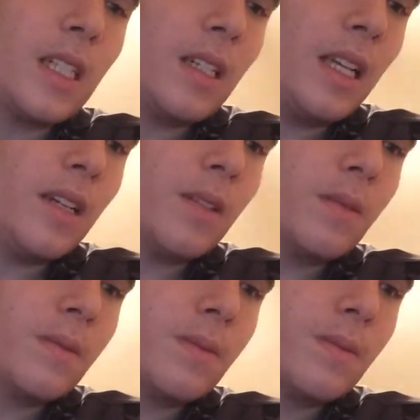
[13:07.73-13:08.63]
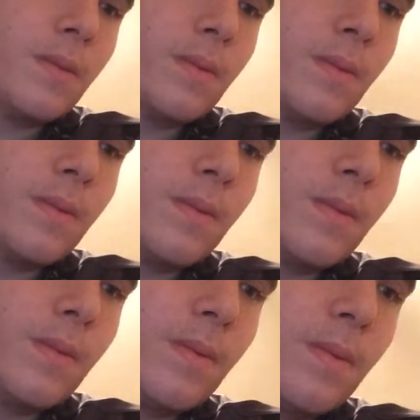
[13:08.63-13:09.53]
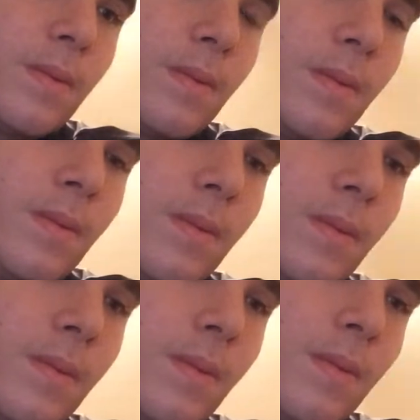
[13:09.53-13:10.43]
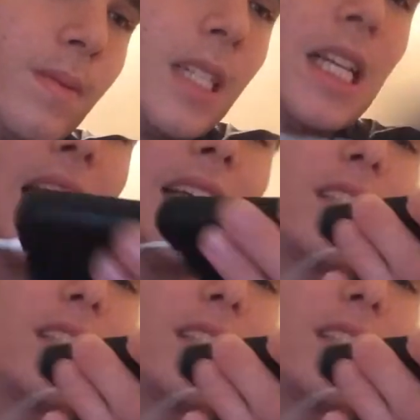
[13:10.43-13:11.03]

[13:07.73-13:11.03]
No, you. No. Hey